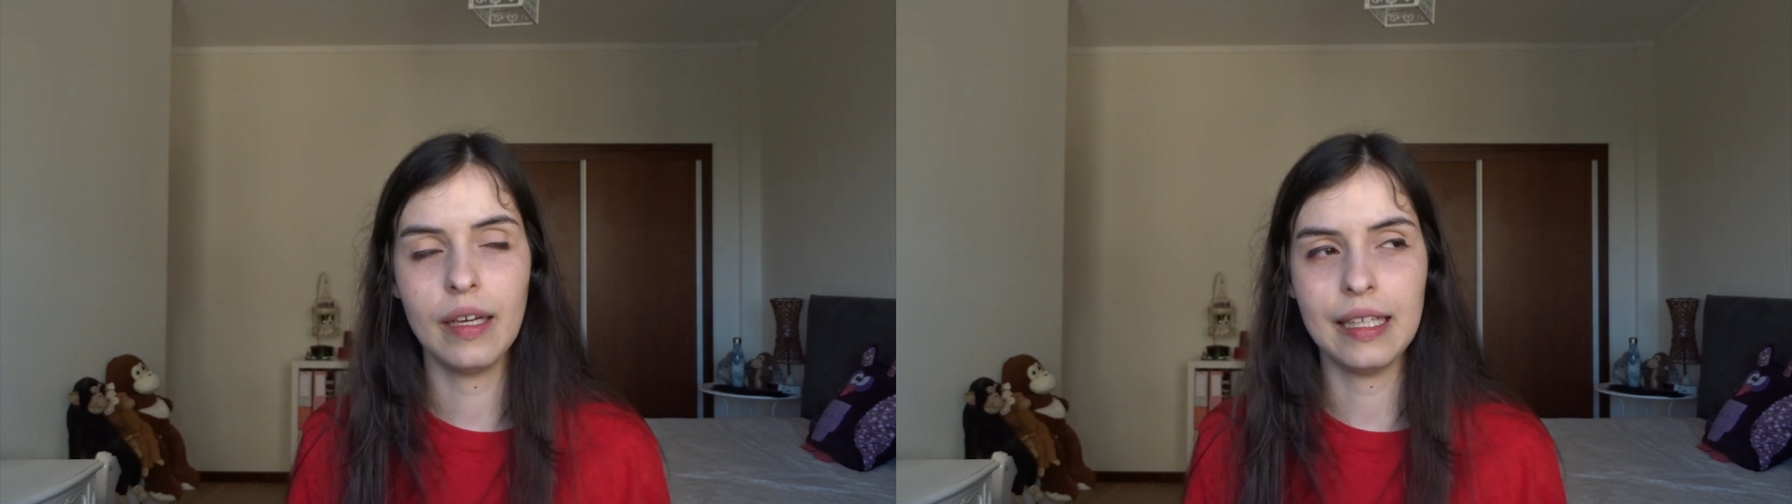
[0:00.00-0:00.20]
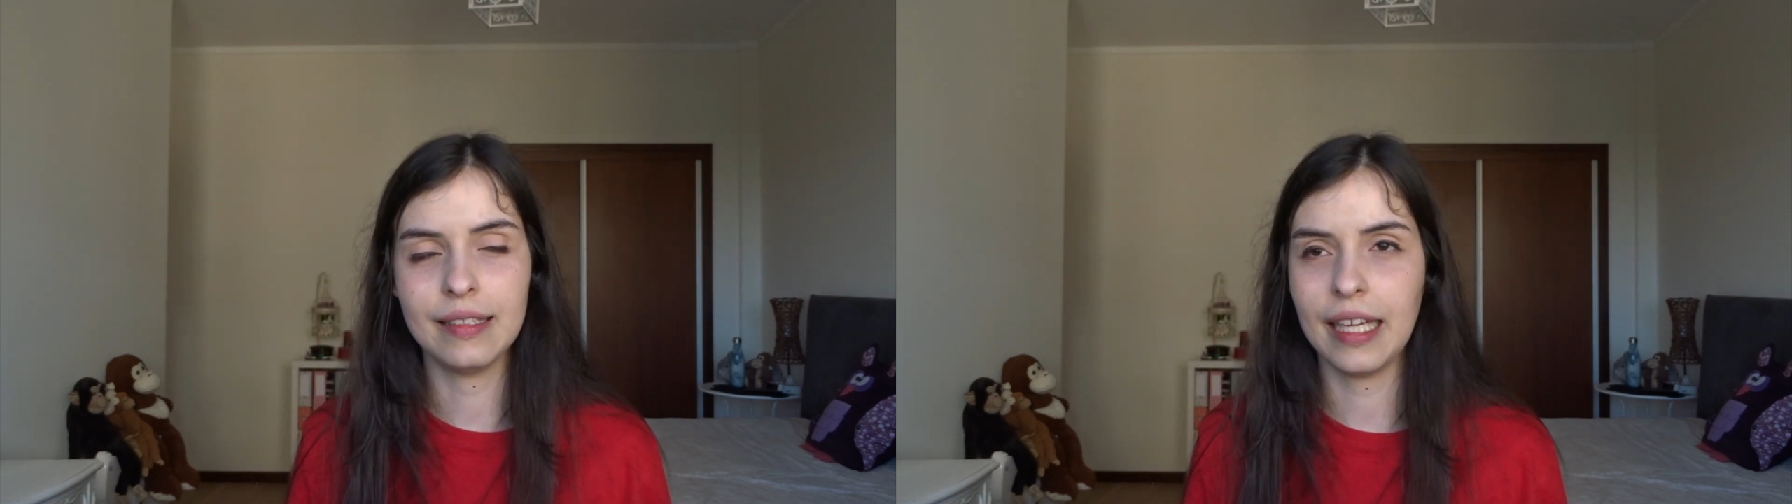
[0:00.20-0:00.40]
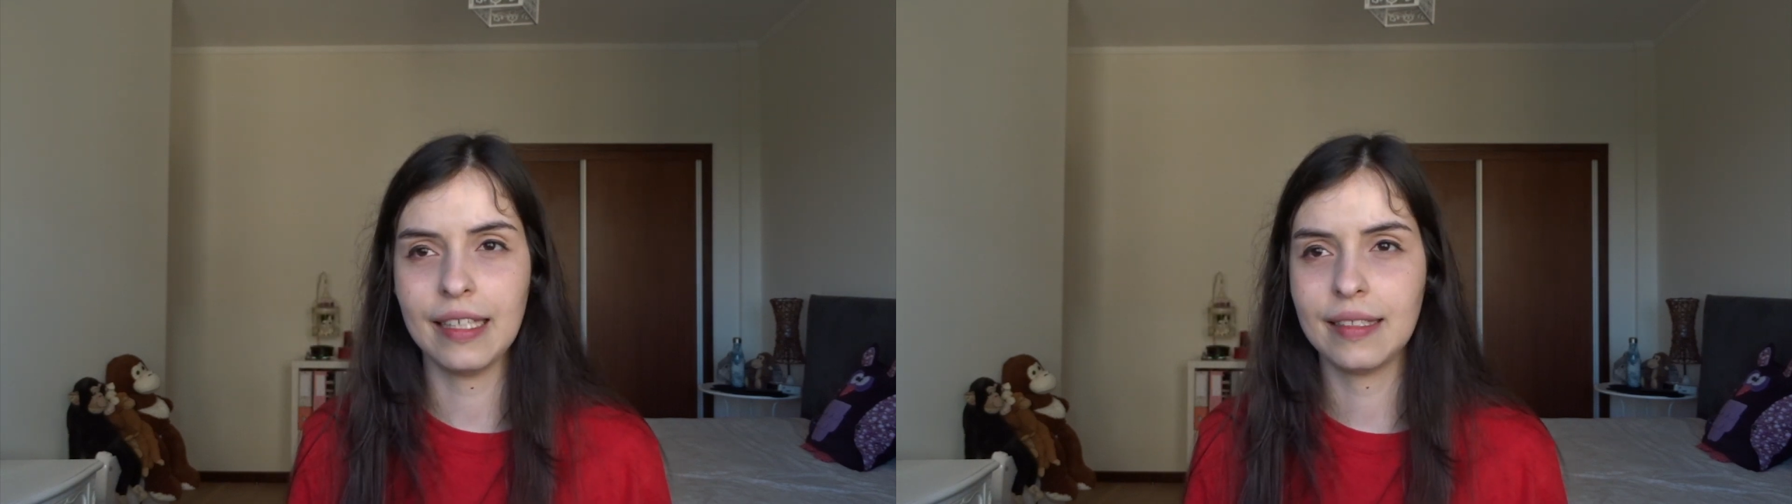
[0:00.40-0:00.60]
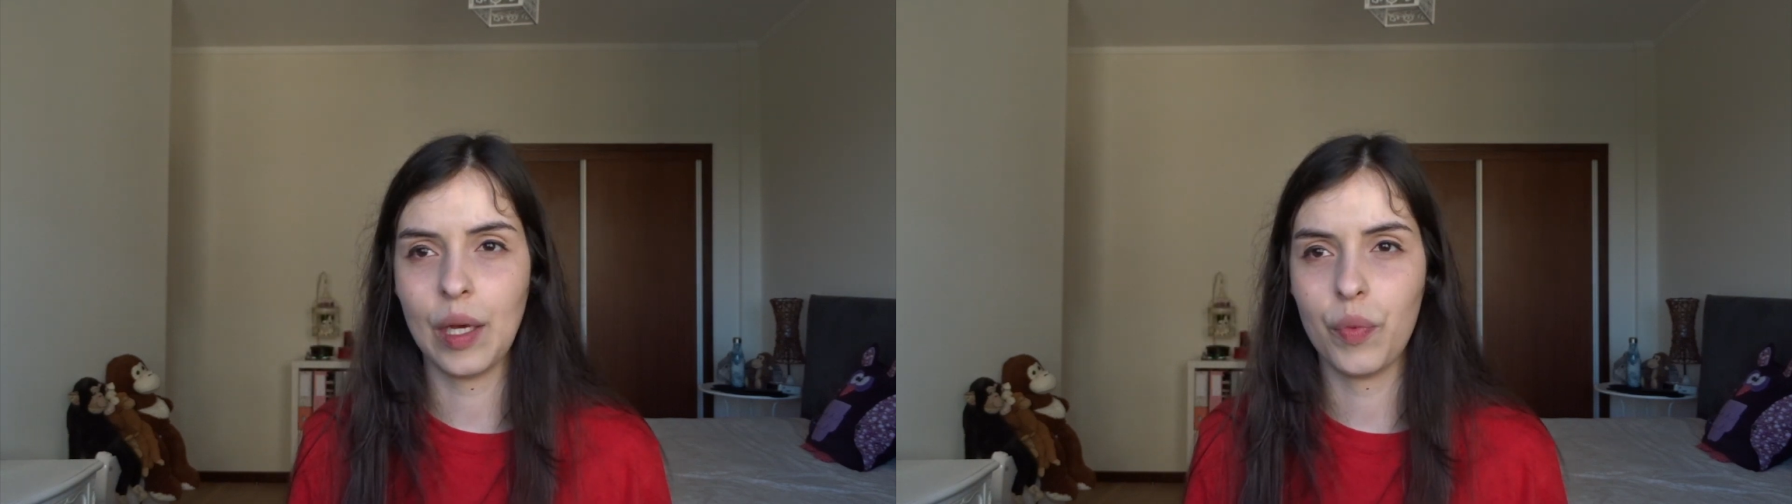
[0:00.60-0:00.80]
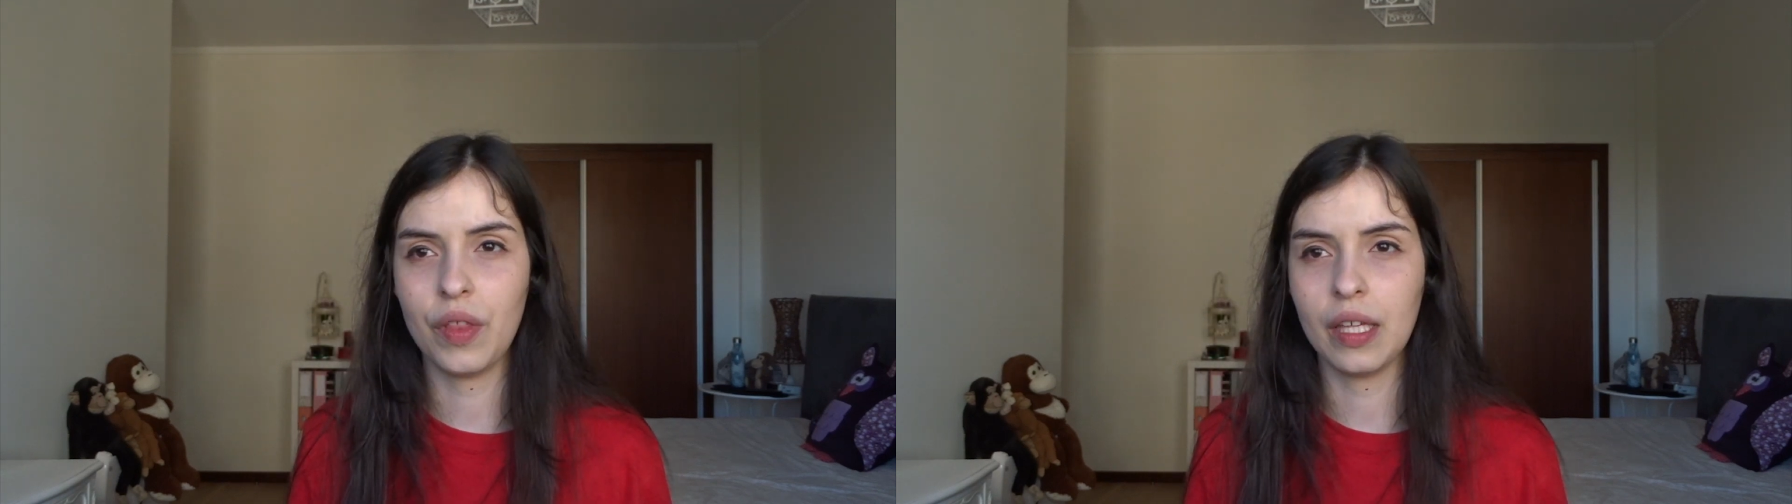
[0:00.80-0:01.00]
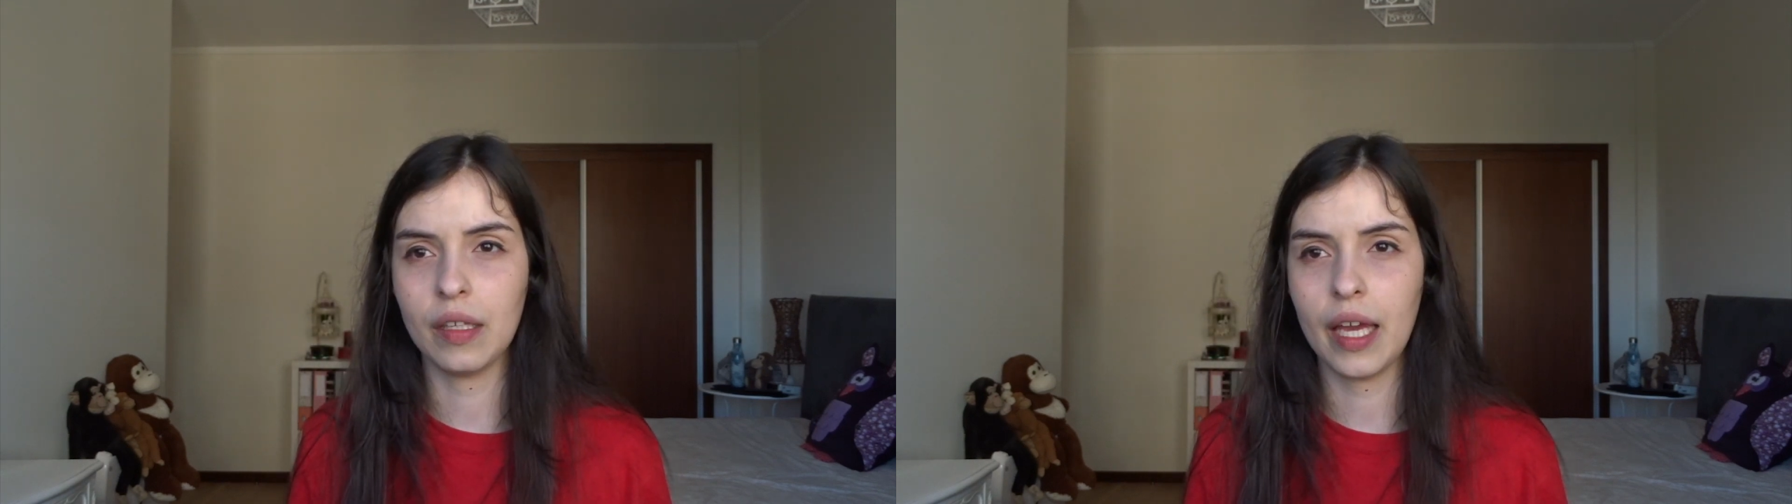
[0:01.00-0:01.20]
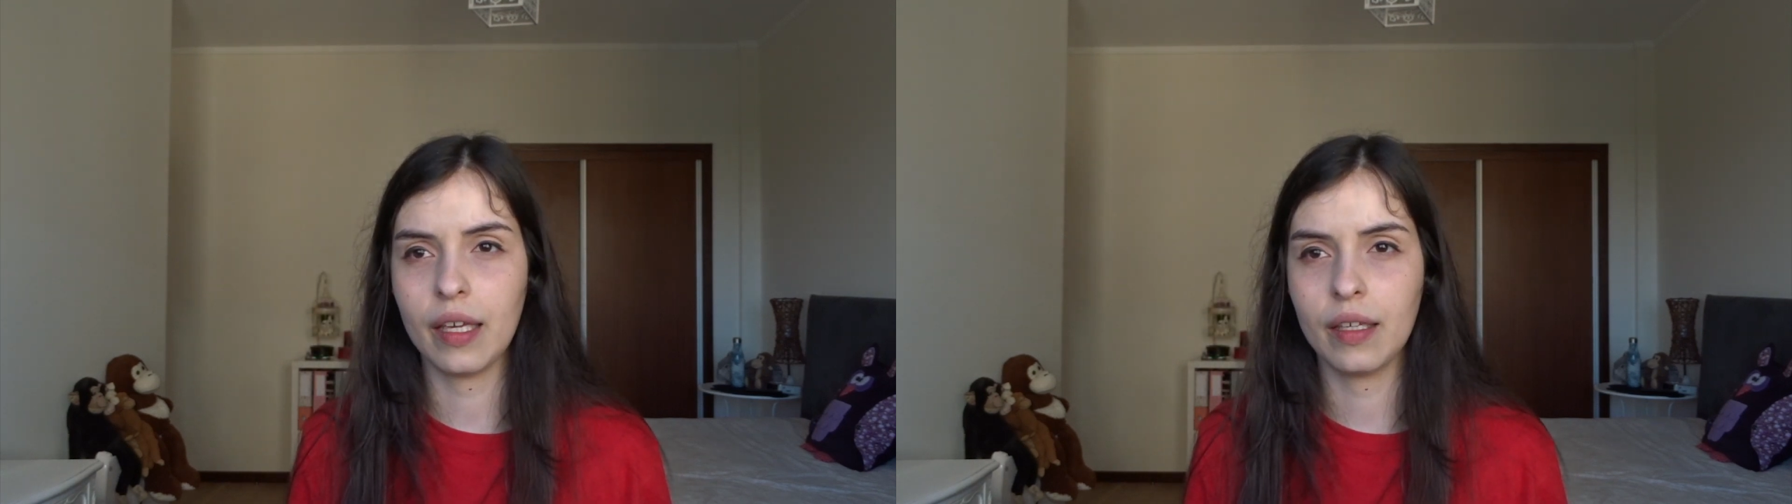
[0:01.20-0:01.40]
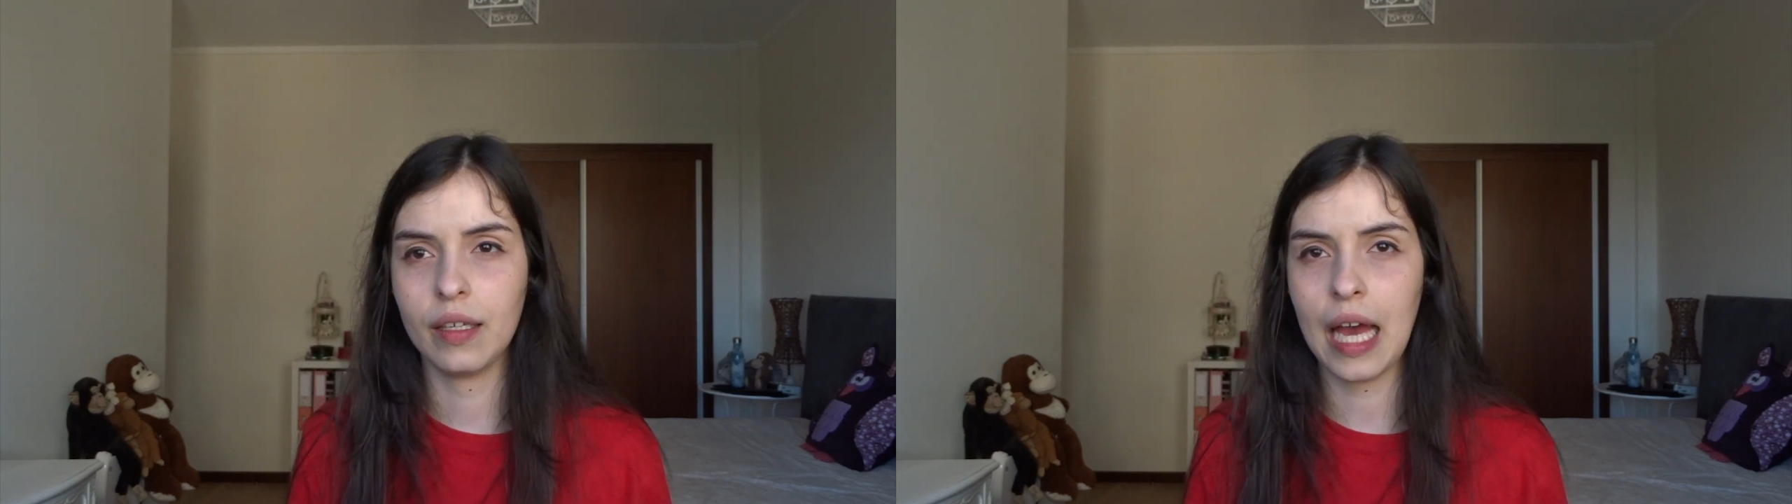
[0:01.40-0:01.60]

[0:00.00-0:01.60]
saying something like,